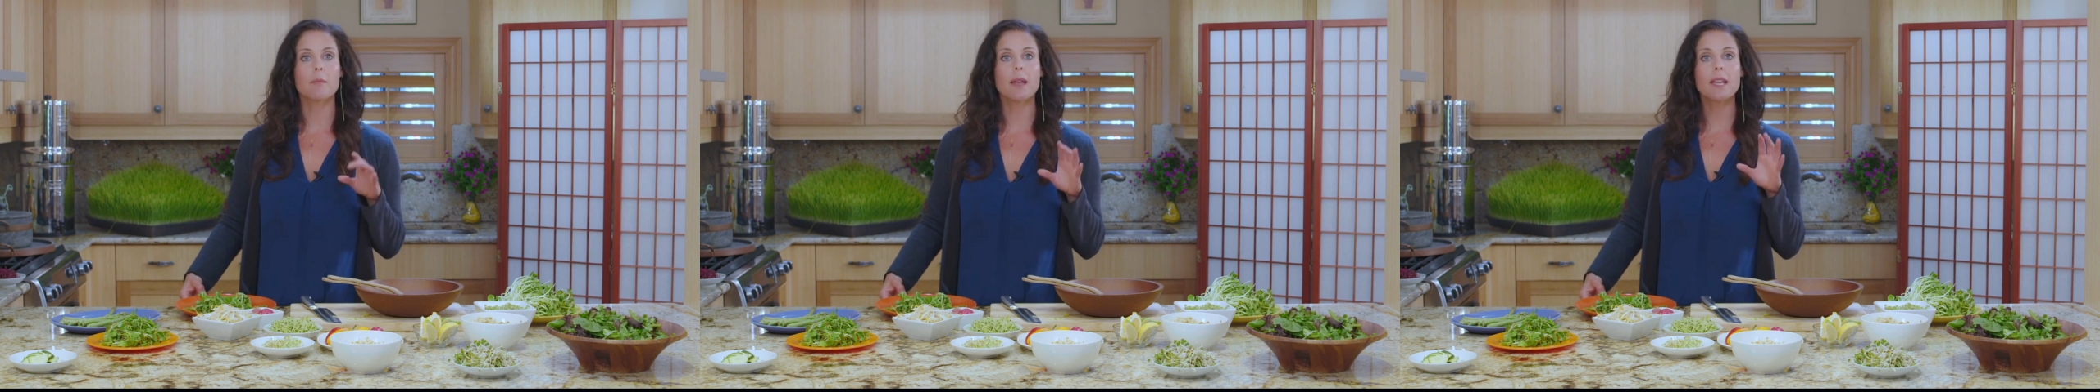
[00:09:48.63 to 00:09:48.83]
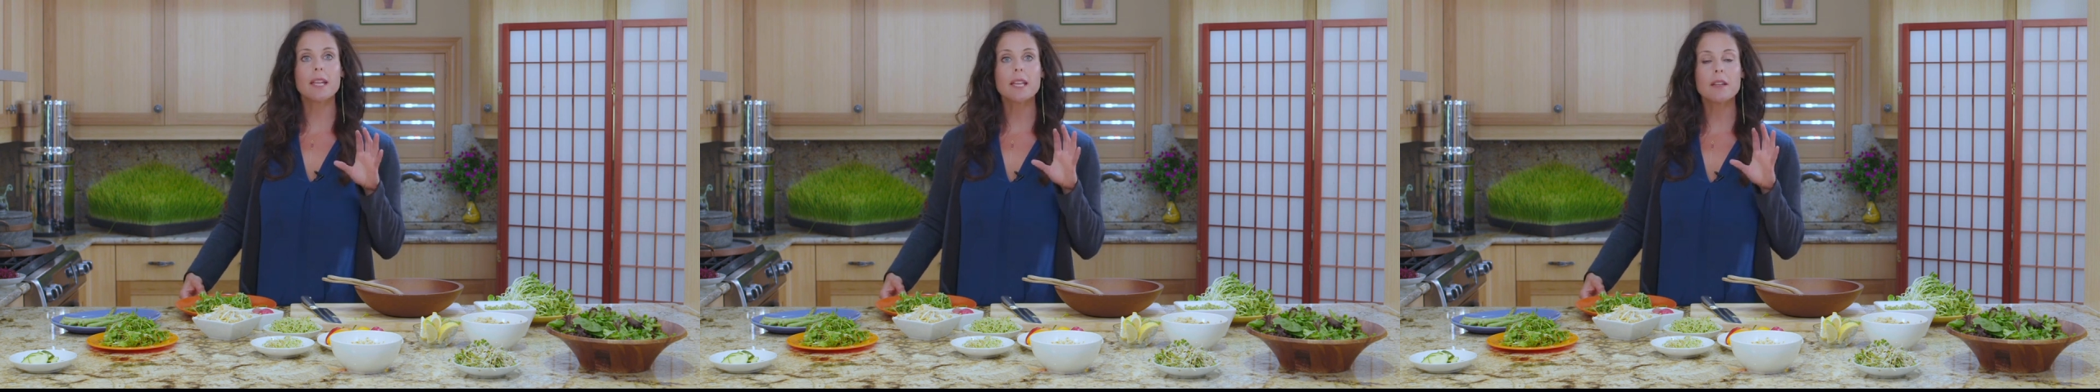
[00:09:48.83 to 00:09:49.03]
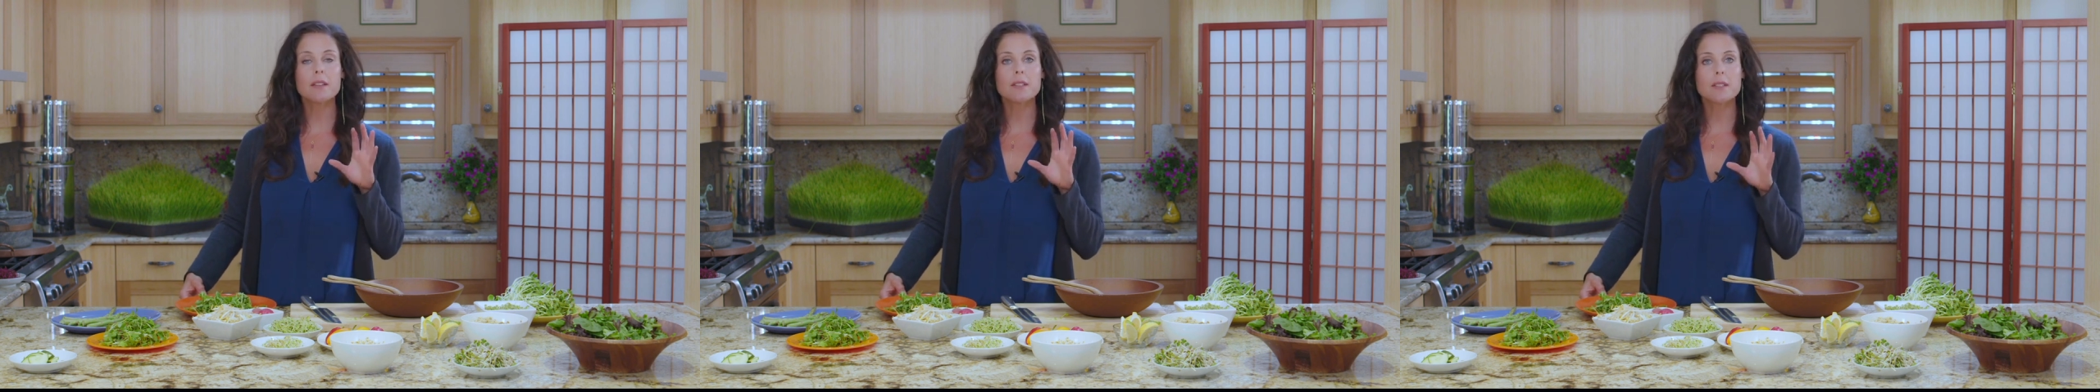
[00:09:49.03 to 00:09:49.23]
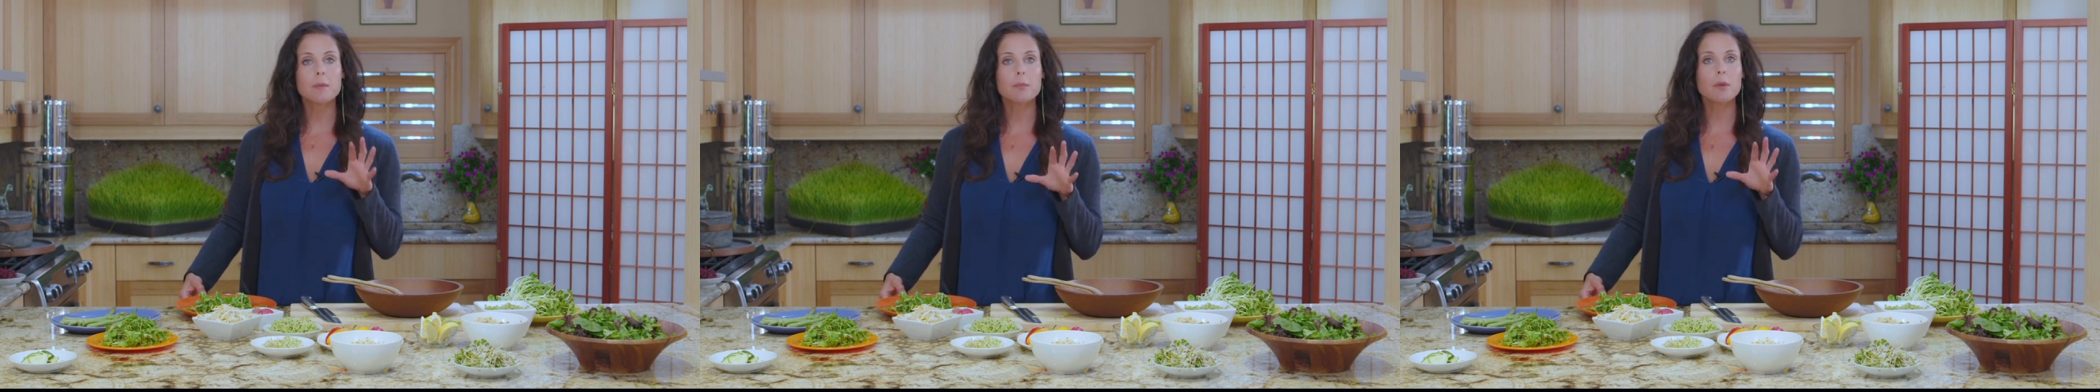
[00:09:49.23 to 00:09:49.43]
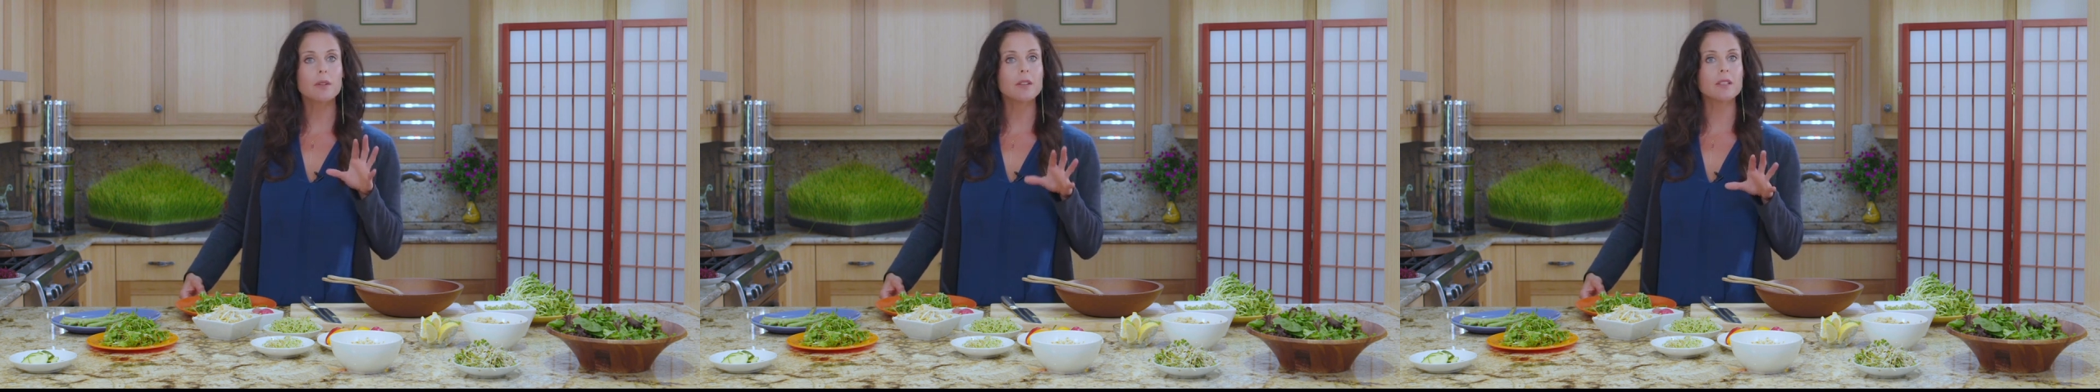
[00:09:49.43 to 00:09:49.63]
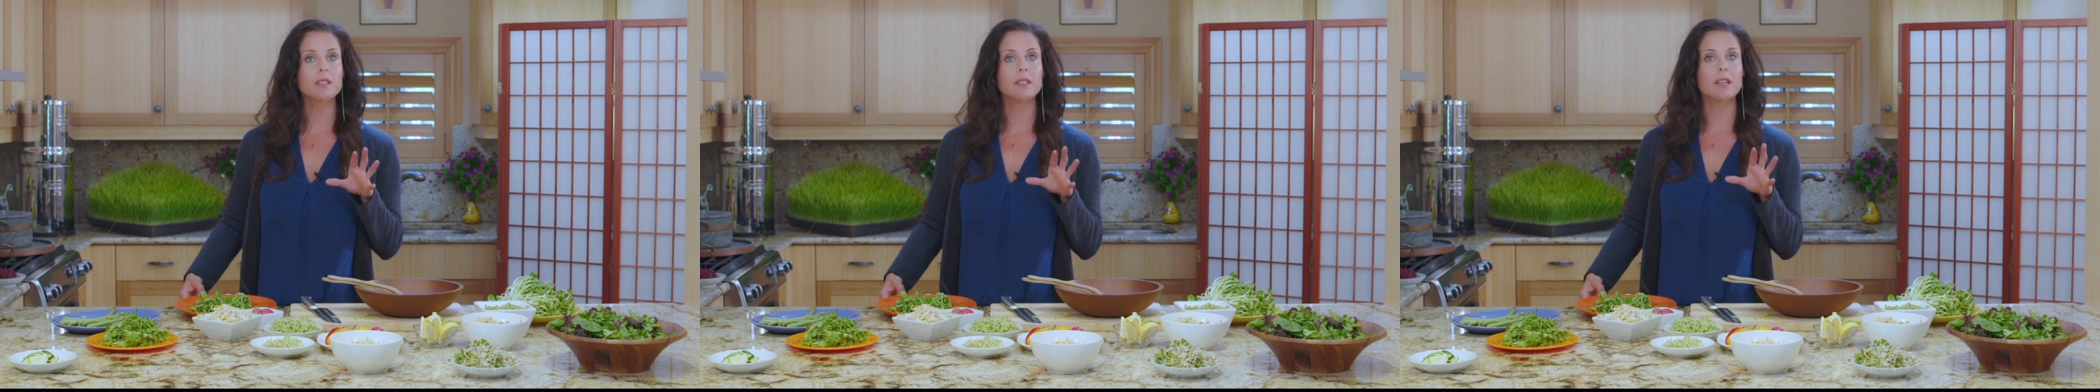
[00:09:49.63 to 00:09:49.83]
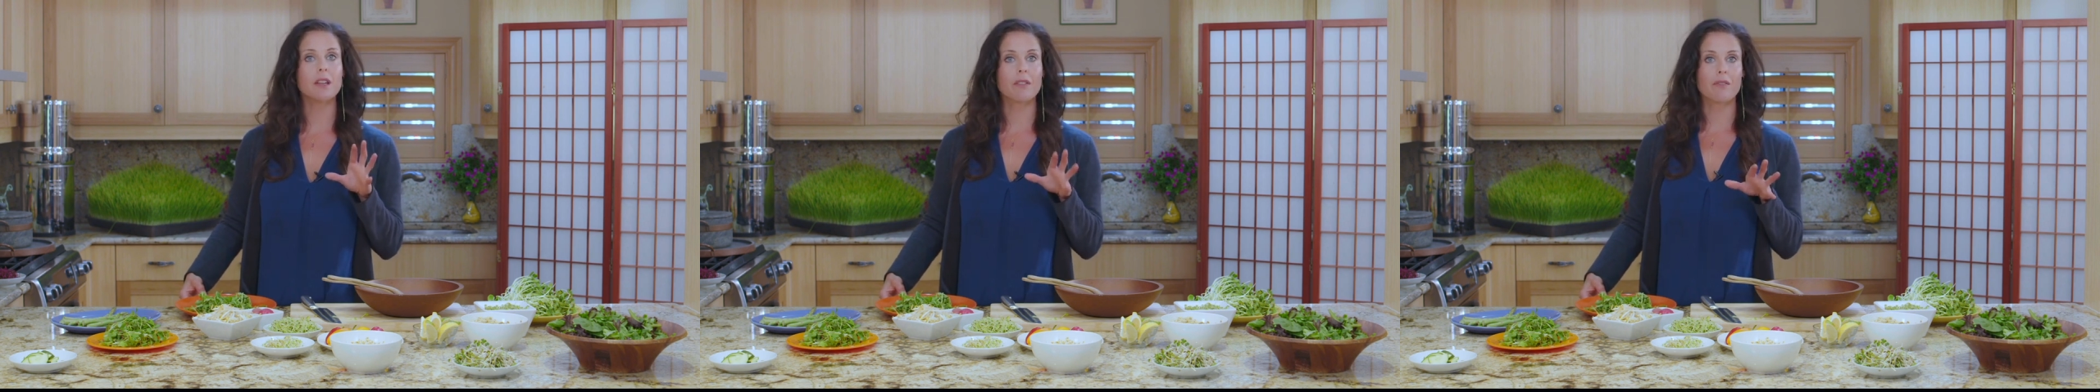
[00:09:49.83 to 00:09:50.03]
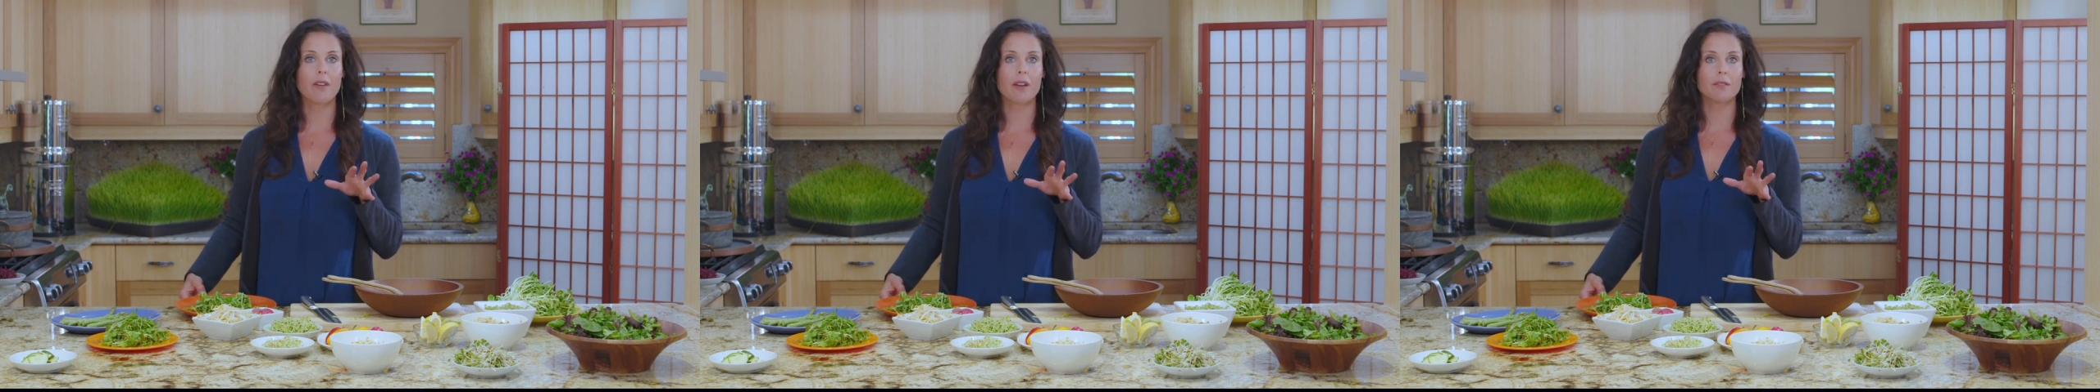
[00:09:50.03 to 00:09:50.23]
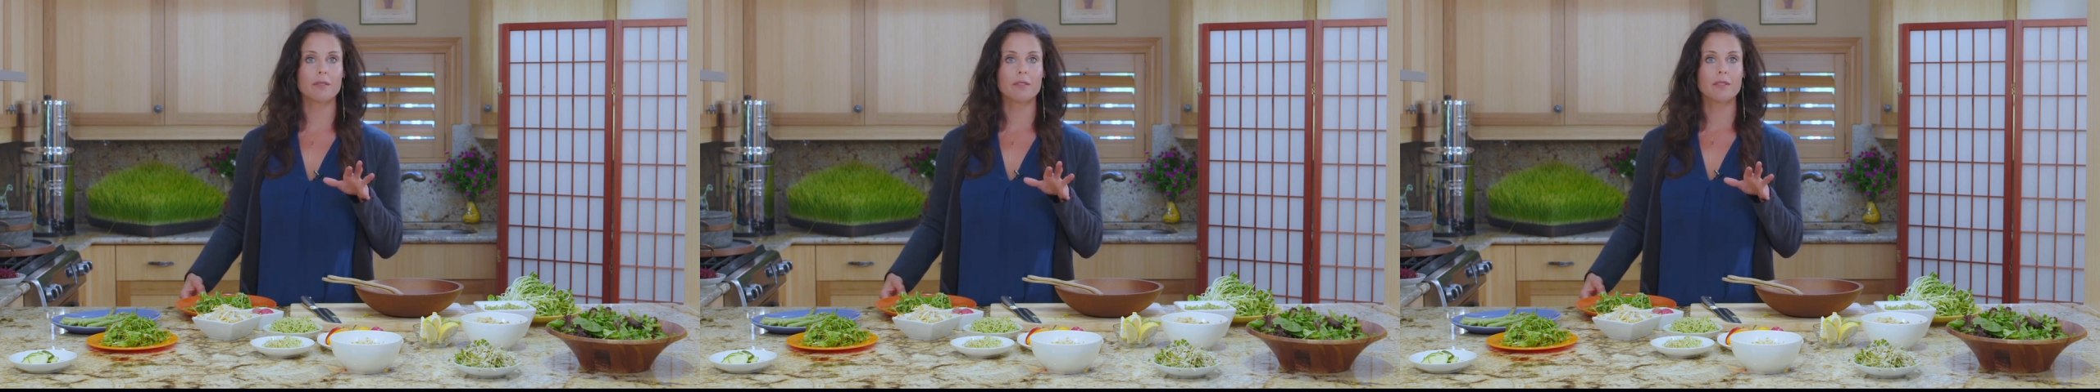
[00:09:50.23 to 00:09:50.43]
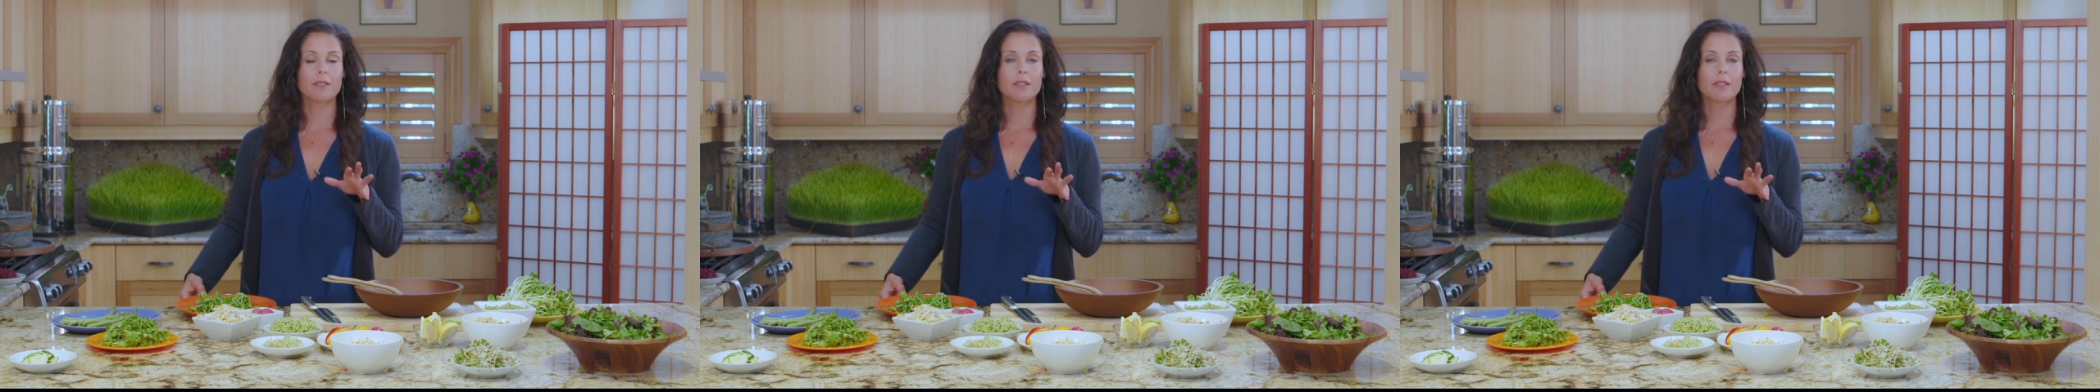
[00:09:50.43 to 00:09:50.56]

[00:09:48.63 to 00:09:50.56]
making it simple, easy, and fun.